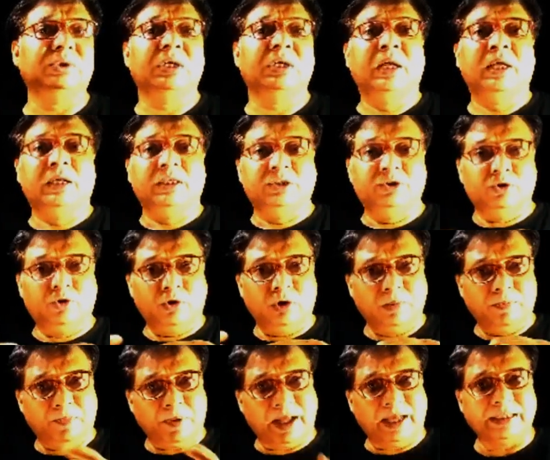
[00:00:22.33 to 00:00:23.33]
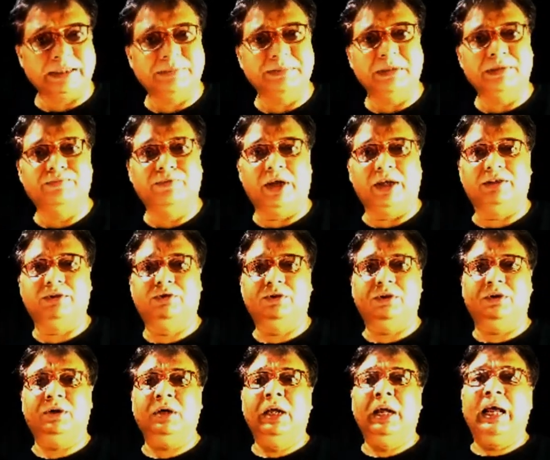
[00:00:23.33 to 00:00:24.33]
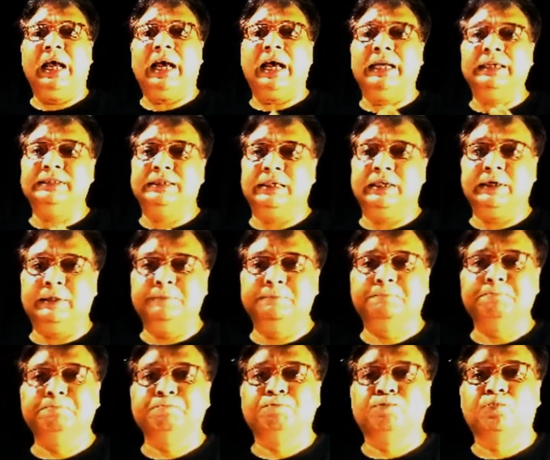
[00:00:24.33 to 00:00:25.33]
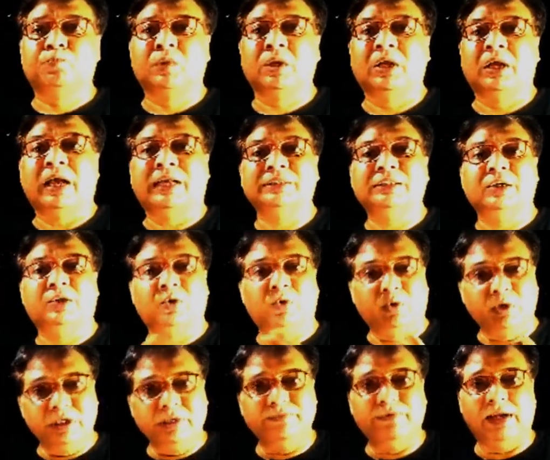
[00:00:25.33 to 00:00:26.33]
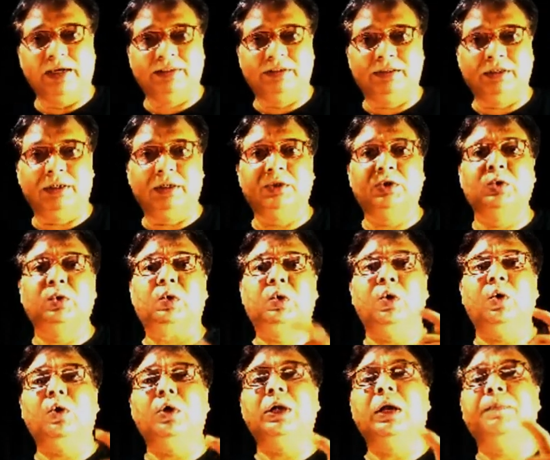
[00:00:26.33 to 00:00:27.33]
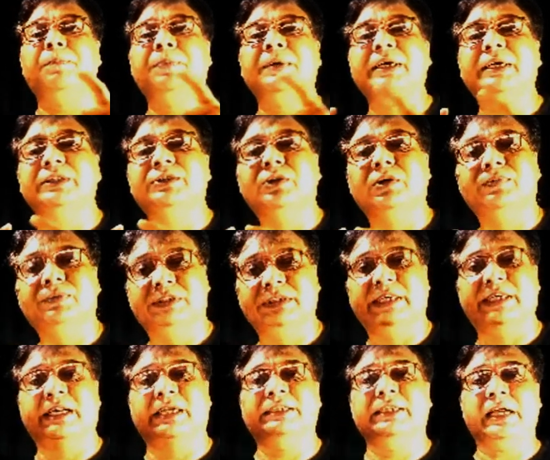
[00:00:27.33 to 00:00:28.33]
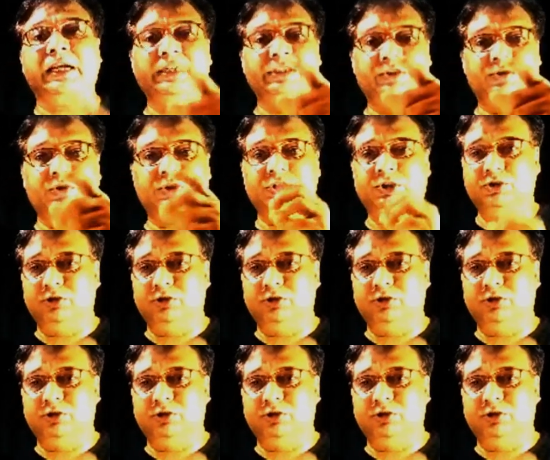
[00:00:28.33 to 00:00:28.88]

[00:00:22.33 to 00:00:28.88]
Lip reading: your plasmid vector as a cloning vector to clone a piece of DNA that is a gene of